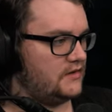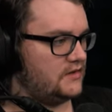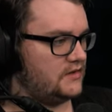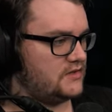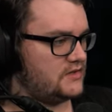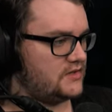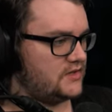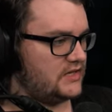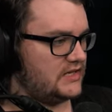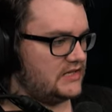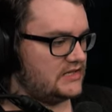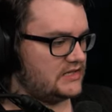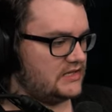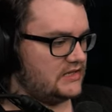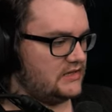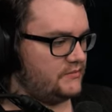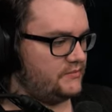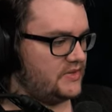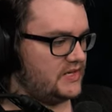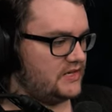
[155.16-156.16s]
so that's
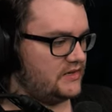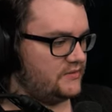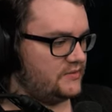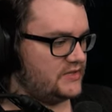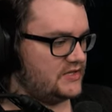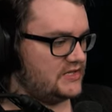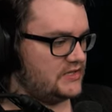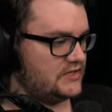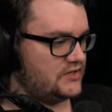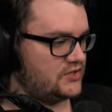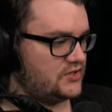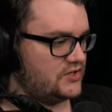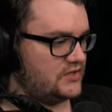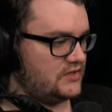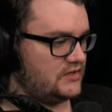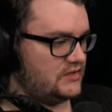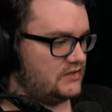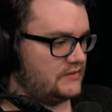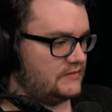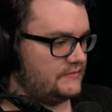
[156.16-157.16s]
in a better
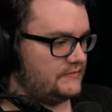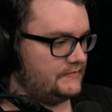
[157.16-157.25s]
position.